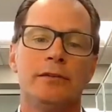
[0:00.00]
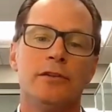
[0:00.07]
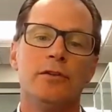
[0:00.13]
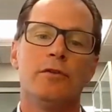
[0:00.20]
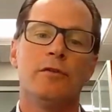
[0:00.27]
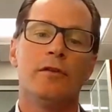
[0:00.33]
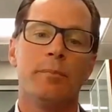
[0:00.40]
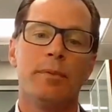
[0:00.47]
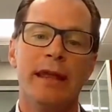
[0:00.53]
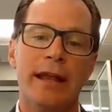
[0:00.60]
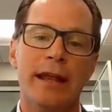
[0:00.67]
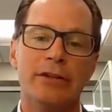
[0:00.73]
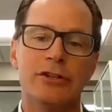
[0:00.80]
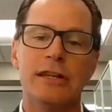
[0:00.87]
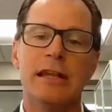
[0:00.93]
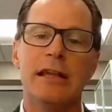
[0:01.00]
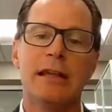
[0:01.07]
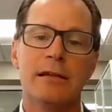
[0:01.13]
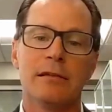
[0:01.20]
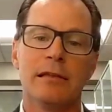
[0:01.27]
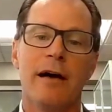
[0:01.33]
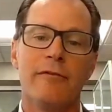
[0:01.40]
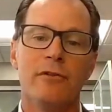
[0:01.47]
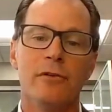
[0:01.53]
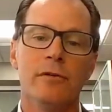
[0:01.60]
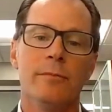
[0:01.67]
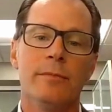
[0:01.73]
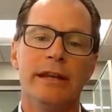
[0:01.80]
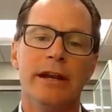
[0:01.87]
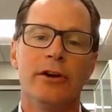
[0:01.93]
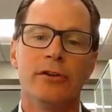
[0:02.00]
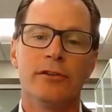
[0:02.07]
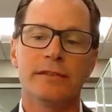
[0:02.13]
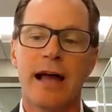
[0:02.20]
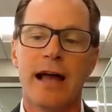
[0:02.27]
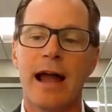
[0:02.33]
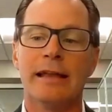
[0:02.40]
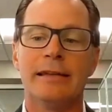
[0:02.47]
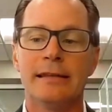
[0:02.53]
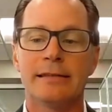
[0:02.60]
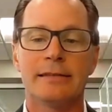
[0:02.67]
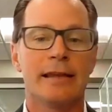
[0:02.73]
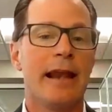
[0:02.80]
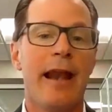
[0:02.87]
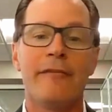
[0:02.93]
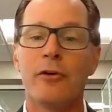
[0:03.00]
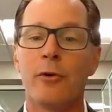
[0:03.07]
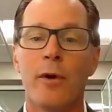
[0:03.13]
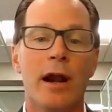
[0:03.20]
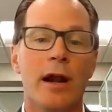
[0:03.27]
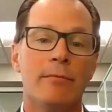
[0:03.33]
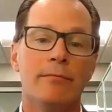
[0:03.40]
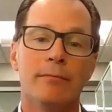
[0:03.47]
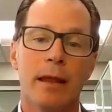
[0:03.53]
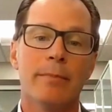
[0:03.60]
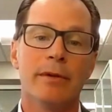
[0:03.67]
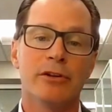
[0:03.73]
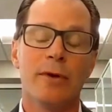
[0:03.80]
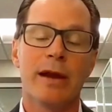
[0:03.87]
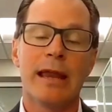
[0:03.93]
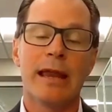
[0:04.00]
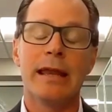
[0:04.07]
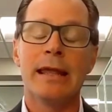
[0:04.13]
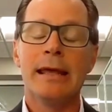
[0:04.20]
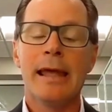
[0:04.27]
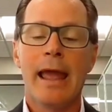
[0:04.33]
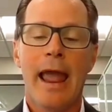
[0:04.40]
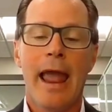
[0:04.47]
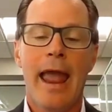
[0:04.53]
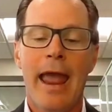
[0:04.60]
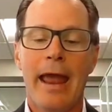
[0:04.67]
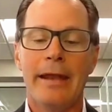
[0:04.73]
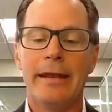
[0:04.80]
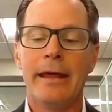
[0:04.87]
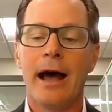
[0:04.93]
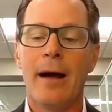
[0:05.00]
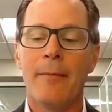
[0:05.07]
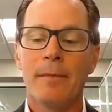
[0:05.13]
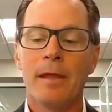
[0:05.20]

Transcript: to the PhD level material scientists and everywhere in between. And